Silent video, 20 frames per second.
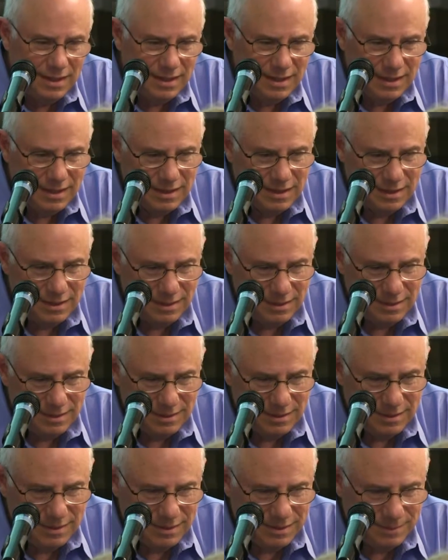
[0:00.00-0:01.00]
and
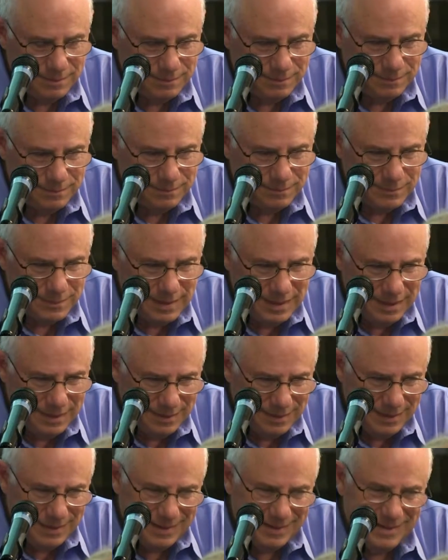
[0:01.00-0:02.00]

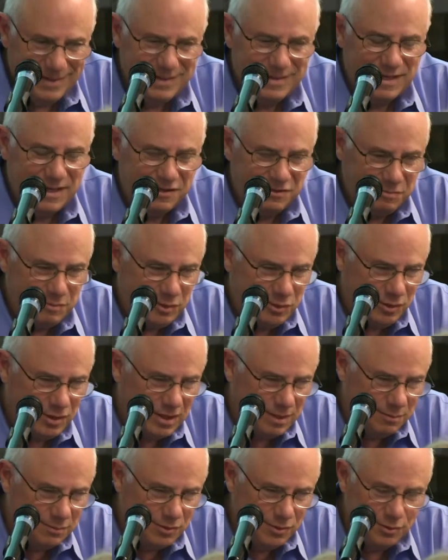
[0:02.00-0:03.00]
enticed me to
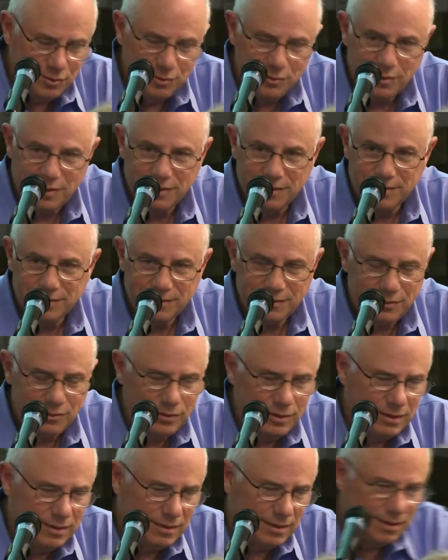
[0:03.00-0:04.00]
come to
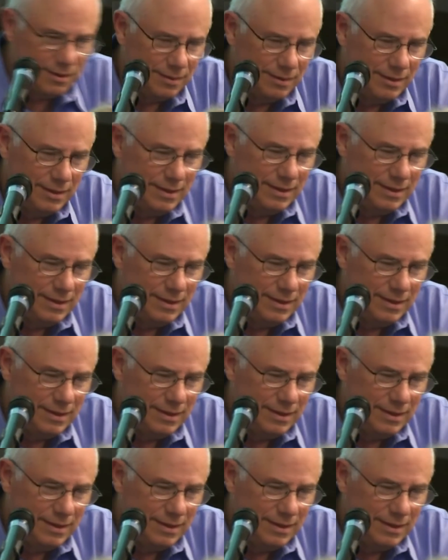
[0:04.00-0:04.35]
Intel.